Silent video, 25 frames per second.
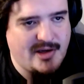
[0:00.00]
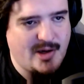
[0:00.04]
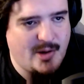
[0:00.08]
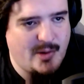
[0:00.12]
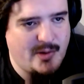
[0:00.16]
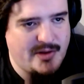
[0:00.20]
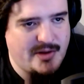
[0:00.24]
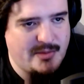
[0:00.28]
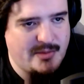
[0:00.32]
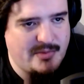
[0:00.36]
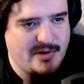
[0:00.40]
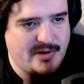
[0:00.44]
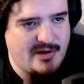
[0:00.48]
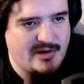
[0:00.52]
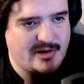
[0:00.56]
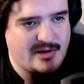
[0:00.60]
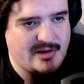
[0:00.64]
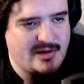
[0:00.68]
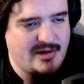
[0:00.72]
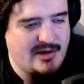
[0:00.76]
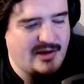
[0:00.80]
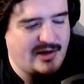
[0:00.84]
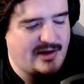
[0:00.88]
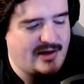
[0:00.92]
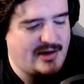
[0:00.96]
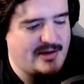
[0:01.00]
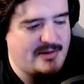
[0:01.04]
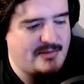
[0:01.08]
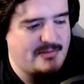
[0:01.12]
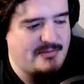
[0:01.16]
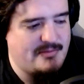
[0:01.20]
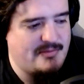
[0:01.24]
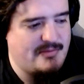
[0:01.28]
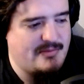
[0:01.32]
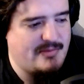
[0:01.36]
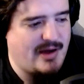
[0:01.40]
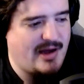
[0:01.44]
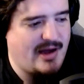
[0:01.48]
go with the book.
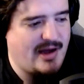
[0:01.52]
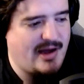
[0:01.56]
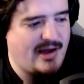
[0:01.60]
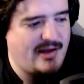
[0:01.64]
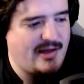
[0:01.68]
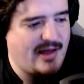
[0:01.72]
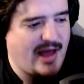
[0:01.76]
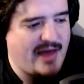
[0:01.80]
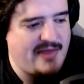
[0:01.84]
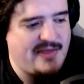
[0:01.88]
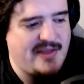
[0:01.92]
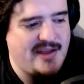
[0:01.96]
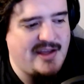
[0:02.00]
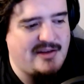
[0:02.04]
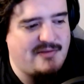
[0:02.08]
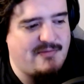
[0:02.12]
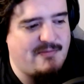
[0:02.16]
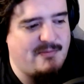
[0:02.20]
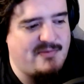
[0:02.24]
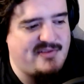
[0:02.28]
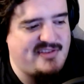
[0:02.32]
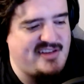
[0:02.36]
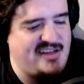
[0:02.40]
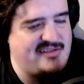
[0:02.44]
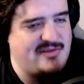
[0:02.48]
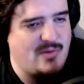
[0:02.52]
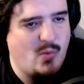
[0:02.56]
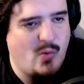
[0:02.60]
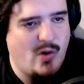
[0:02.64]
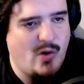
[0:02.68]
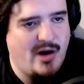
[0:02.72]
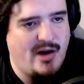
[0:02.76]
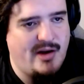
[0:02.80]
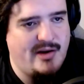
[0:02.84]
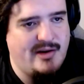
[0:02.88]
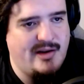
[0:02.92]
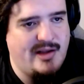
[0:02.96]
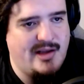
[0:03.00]
I think season
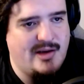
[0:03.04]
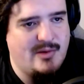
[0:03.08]
1,